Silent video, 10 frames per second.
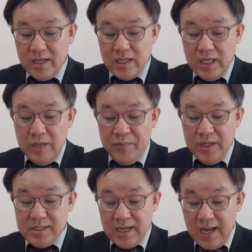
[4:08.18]
If he
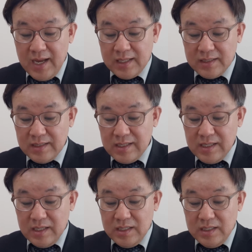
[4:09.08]
is God,
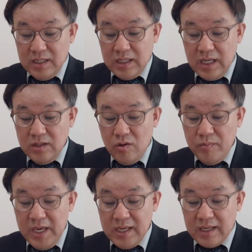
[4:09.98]
he can know
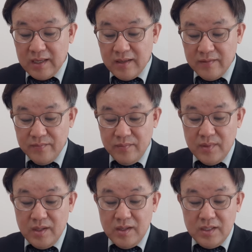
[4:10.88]
me.
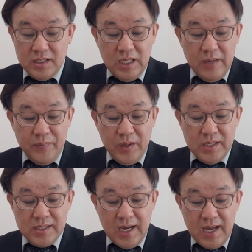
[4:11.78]
If he
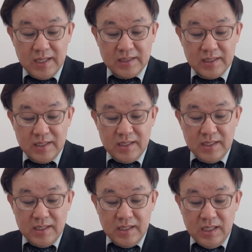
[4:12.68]
is God,
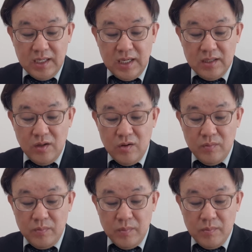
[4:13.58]
he can
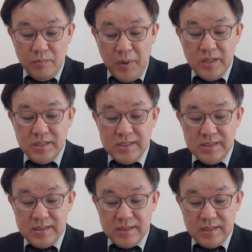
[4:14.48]
know
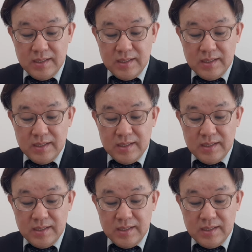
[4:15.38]
persons